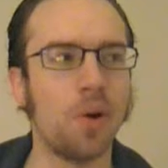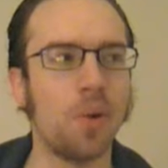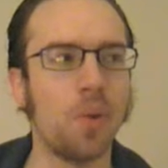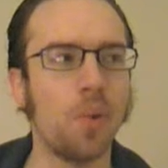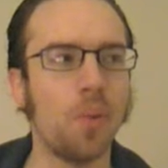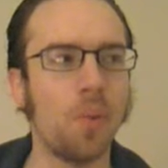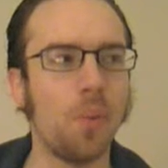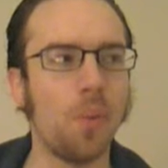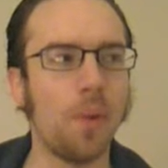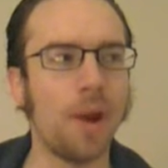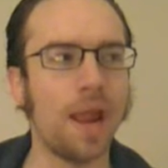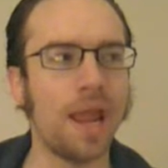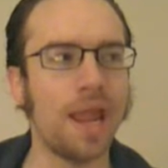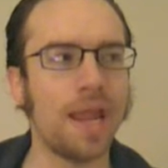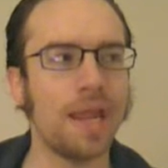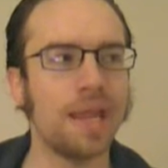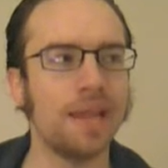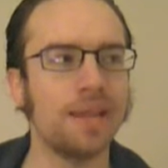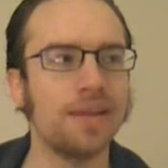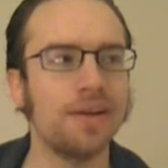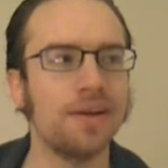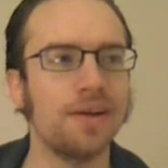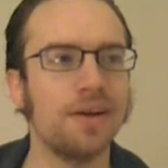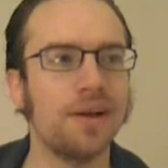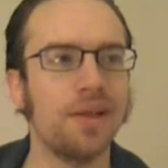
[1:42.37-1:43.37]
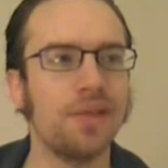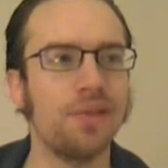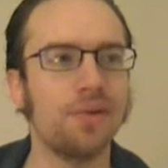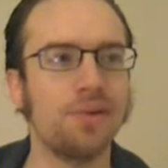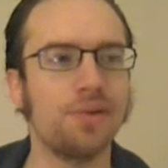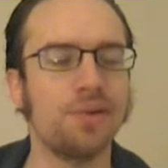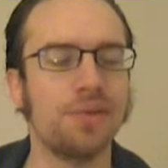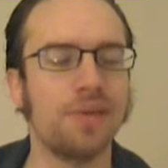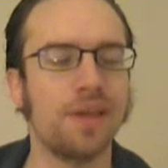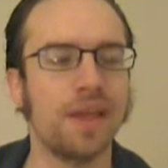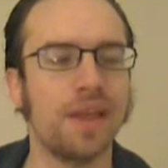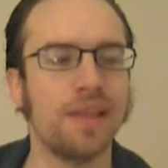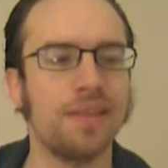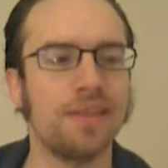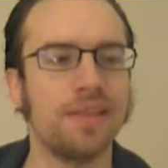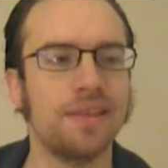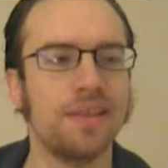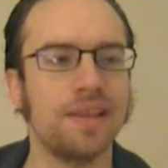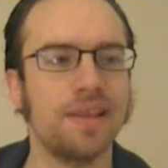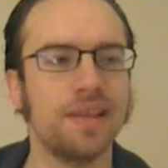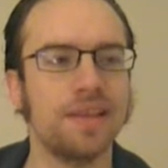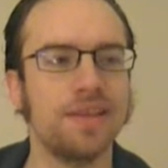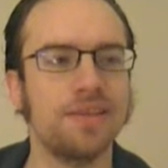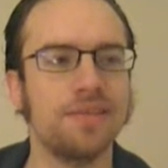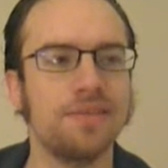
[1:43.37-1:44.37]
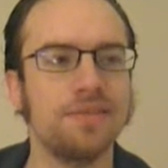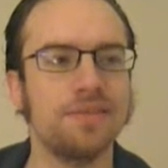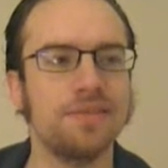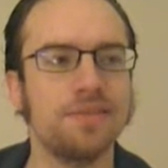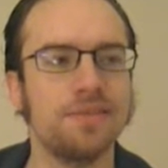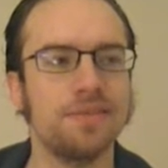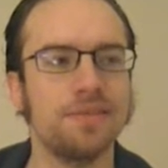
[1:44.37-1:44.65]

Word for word: away other than that